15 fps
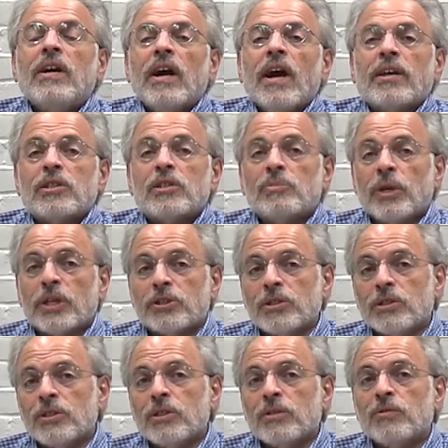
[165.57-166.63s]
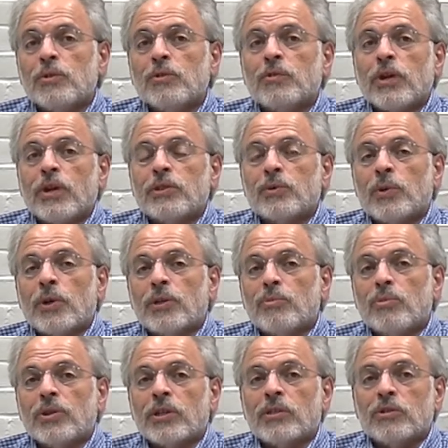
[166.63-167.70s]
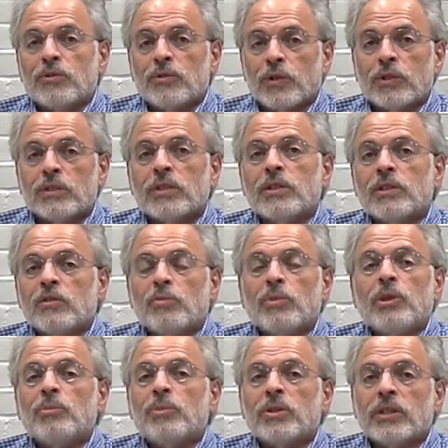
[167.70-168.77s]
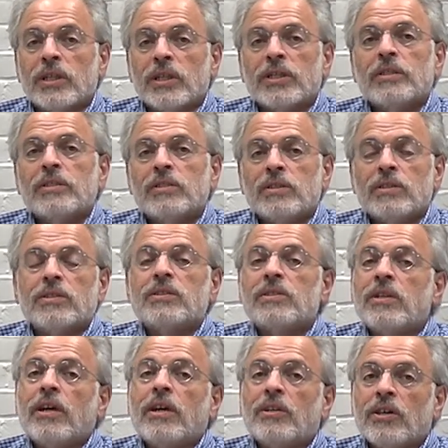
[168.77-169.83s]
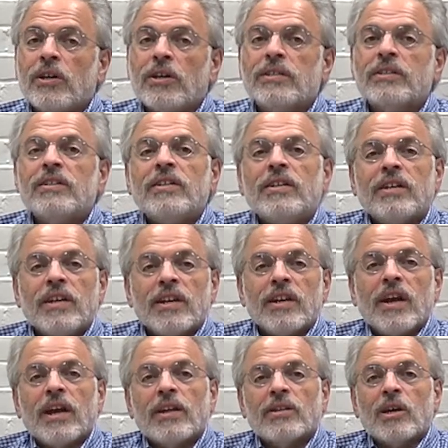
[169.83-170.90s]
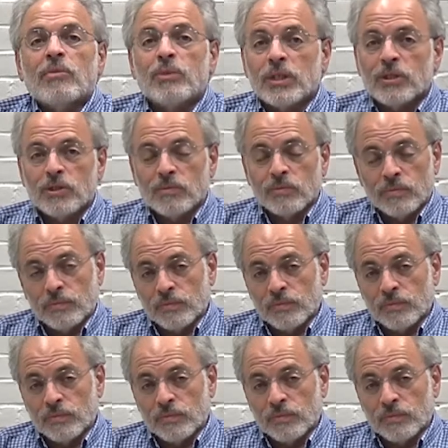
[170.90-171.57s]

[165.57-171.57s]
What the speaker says: and especially if you find a way to bring a diversity of people into this dialogue, and I mean,